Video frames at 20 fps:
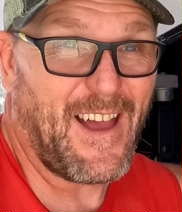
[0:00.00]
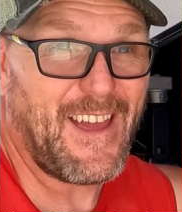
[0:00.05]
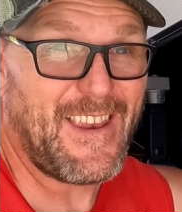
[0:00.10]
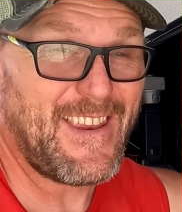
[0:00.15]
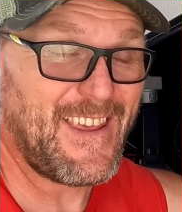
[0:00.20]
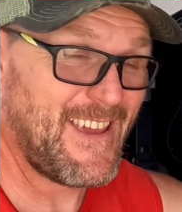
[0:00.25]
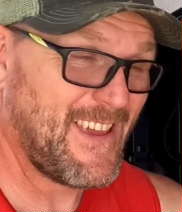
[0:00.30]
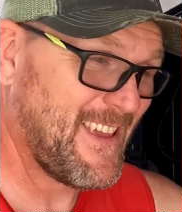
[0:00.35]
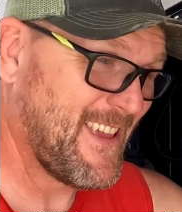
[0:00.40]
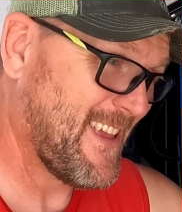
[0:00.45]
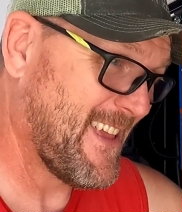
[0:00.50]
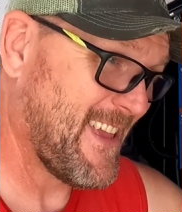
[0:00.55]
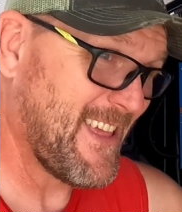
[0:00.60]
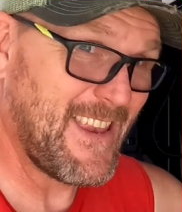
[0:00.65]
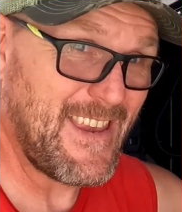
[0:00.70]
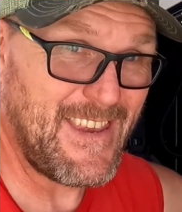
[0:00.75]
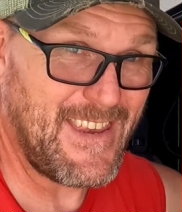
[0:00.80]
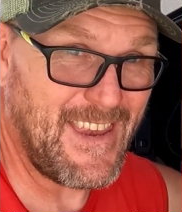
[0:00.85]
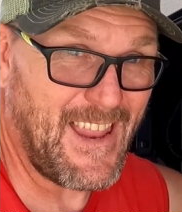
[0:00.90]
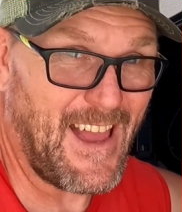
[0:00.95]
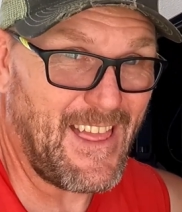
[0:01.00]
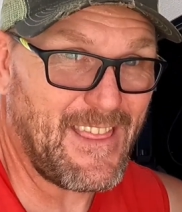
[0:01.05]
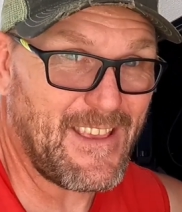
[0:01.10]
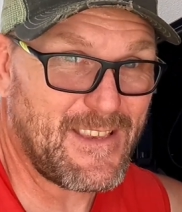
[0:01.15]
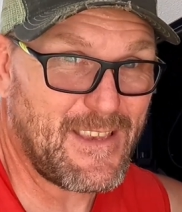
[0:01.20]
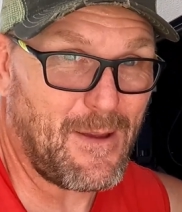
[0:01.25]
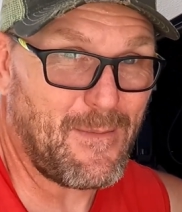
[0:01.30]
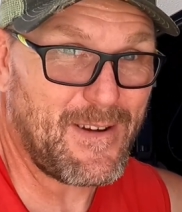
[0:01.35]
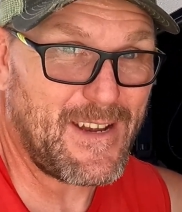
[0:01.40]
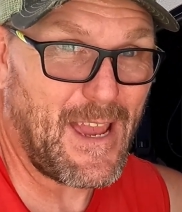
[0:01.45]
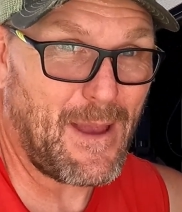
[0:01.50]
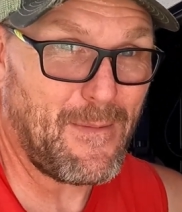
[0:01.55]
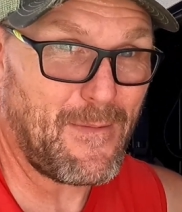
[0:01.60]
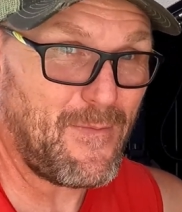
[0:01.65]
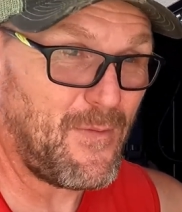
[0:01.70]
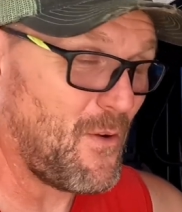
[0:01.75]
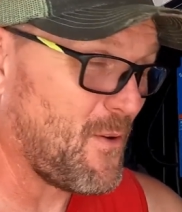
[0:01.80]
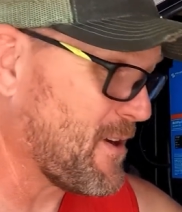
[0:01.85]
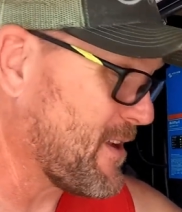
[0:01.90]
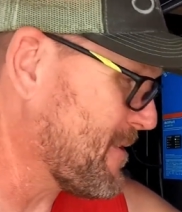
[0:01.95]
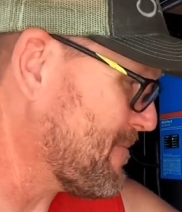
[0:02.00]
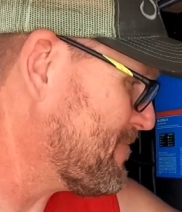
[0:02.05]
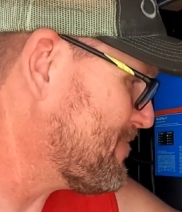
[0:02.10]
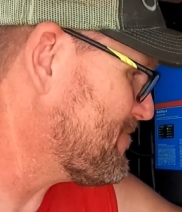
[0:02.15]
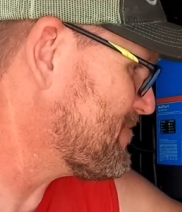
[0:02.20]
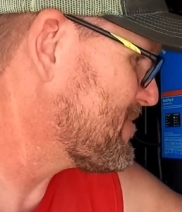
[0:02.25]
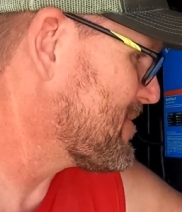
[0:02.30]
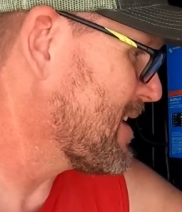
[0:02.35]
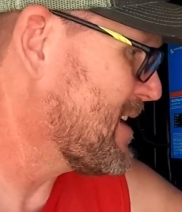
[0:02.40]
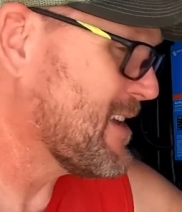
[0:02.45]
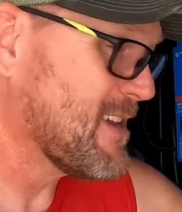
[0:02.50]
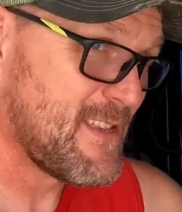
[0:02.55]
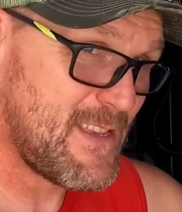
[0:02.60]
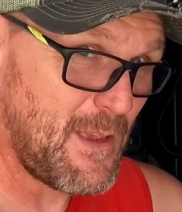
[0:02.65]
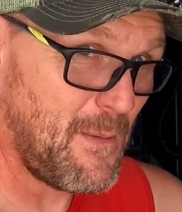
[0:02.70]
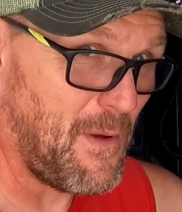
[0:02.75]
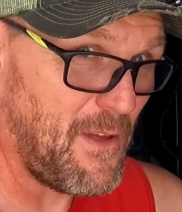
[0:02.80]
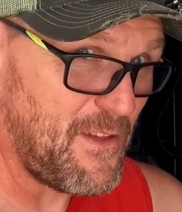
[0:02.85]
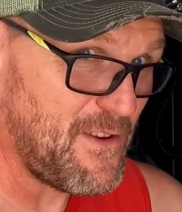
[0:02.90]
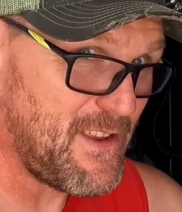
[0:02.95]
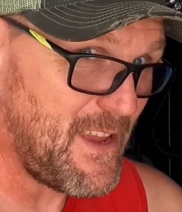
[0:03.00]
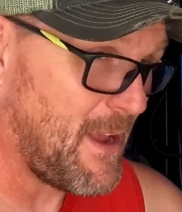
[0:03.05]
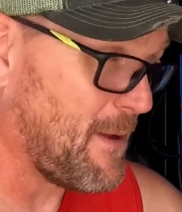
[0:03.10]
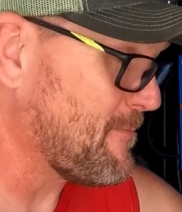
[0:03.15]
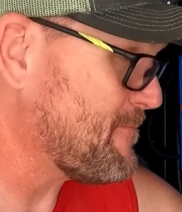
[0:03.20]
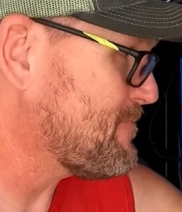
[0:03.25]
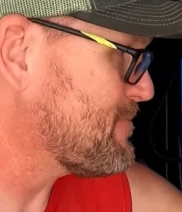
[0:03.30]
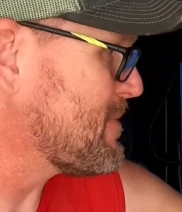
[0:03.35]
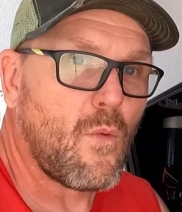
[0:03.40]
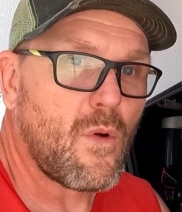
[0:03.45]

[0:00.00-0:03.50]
done, not in the summertime in Florida, some other time.